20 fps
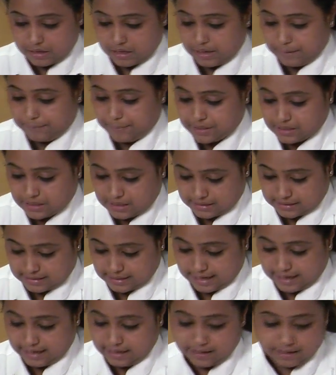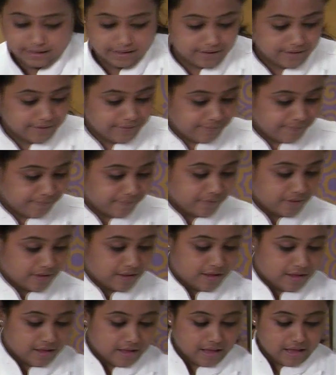Keep it aside.
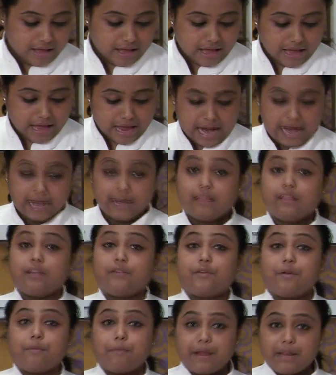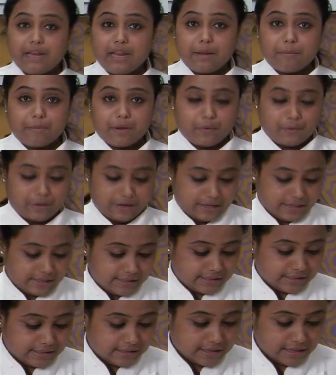And in the remaining
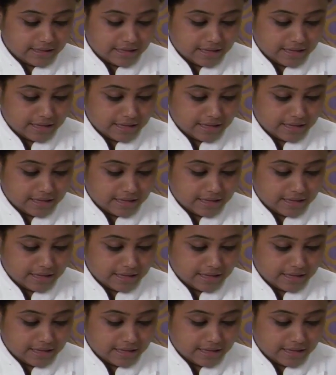mayonnaise,